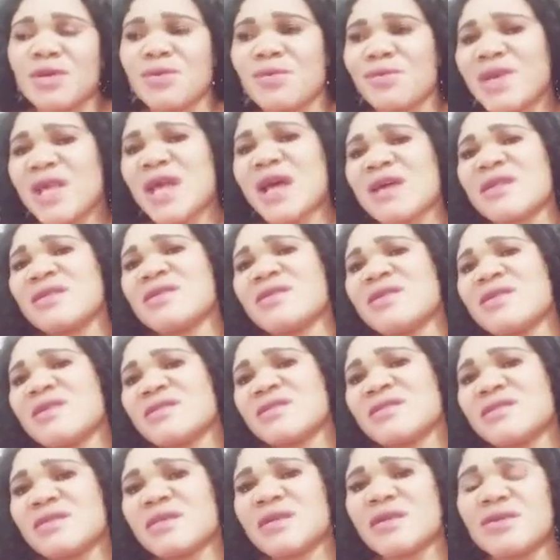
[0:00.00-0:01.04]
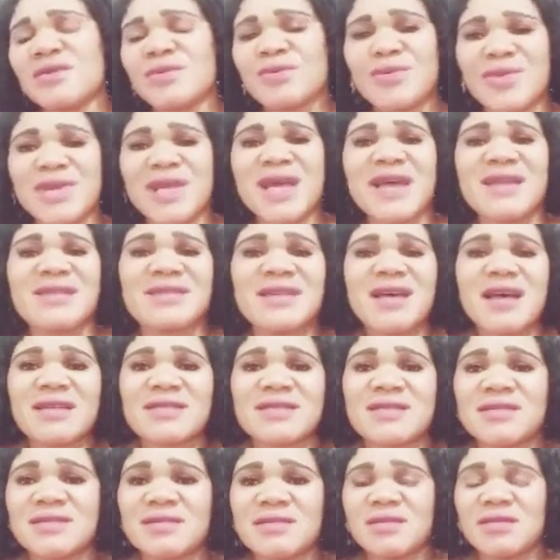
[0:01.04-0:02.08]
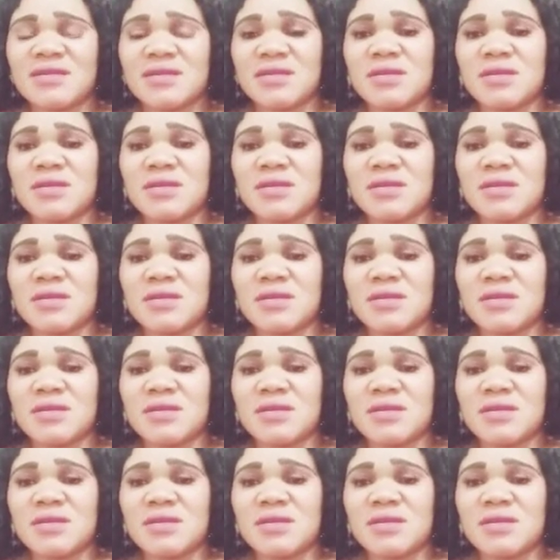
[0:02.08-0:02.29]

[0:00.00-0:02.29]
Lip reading: We are this. We are that.